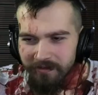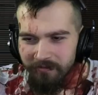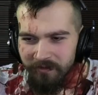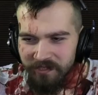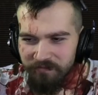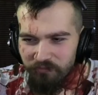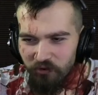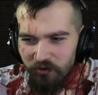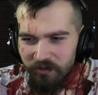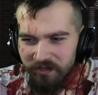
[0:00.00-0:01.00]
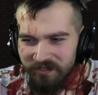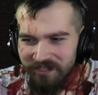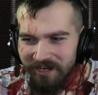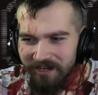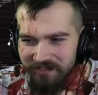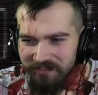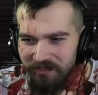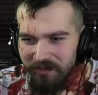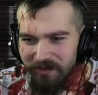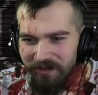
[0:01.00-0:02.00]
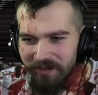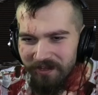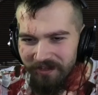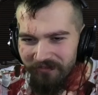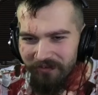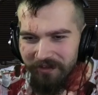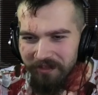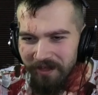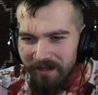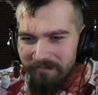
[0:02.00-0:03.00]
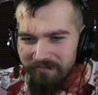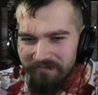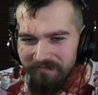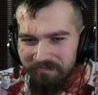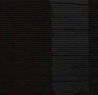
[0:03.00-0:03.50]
We just broke this child's toy. Fuck them.